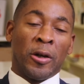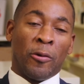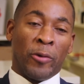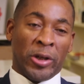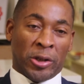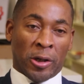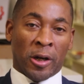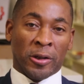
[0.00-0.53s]

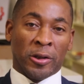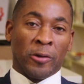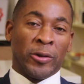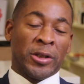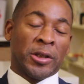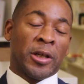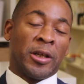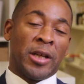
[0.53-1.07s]
which also
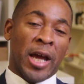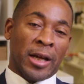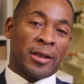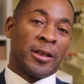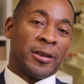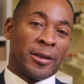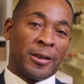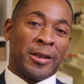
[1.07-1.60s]
is
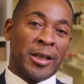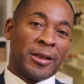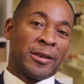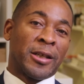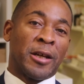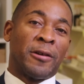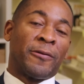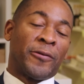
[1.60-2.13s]
connected to Dia
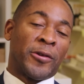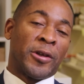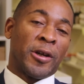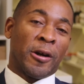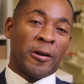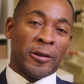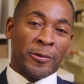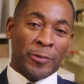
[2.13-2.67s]
Center for the
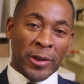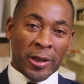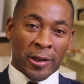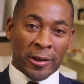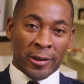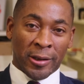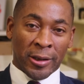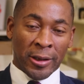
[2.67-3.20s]
Arts
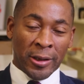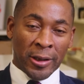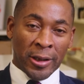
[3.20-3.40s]
because